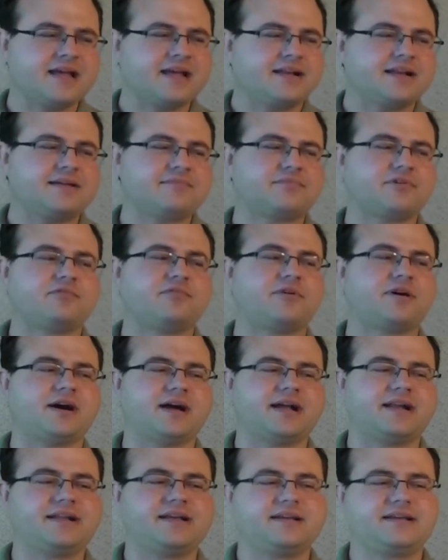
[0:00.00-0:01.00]
number
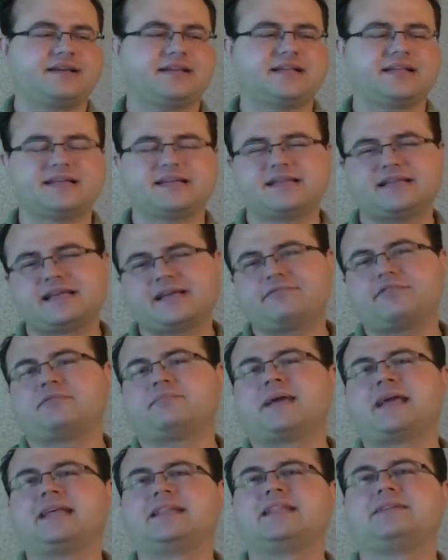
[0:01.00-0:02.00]
one, it would
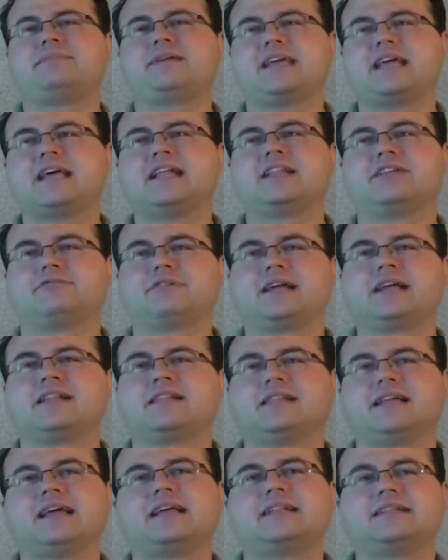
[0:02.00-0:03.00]
mainly be Hillary
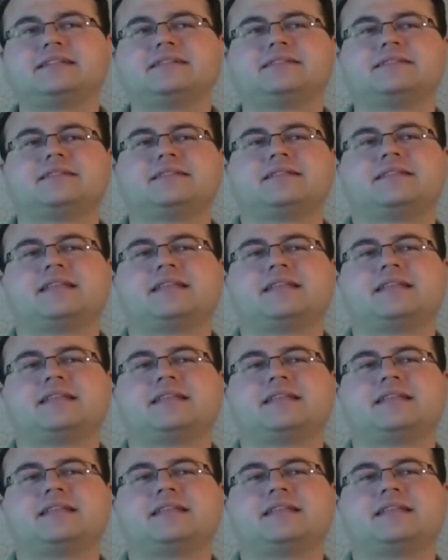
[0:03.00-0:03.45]
Clinton